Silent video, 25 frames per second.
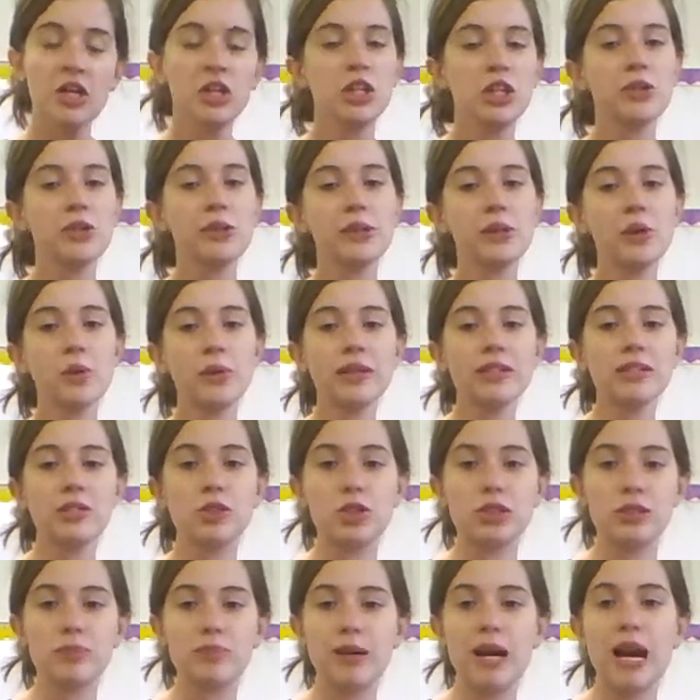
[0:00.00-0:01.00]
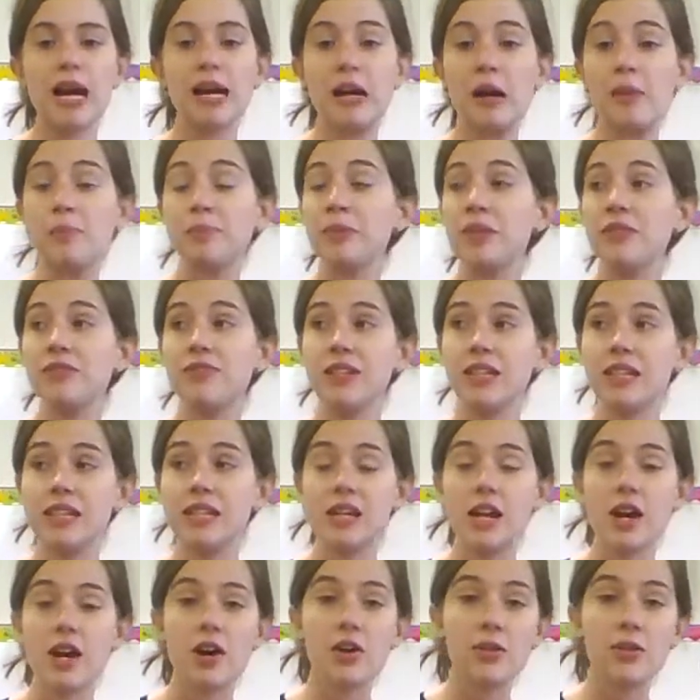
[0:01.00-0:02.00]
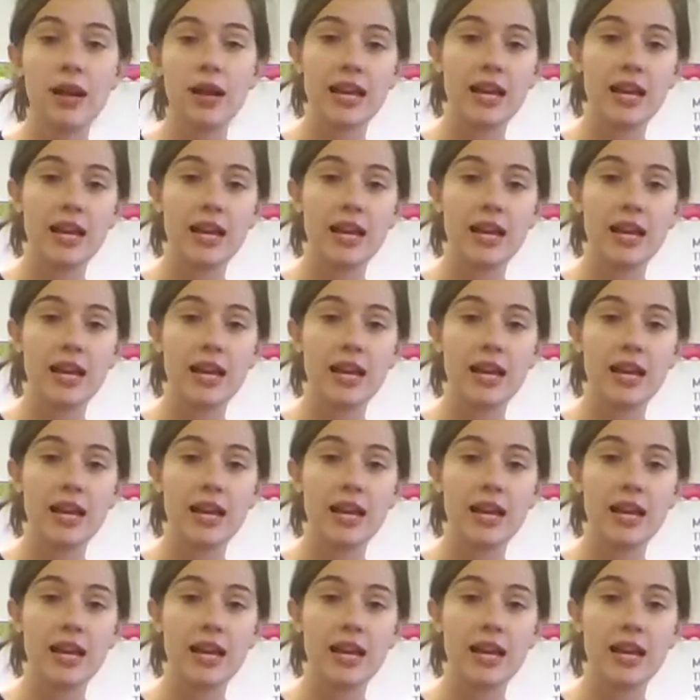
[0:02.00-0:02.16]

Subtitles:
you can always just back up the video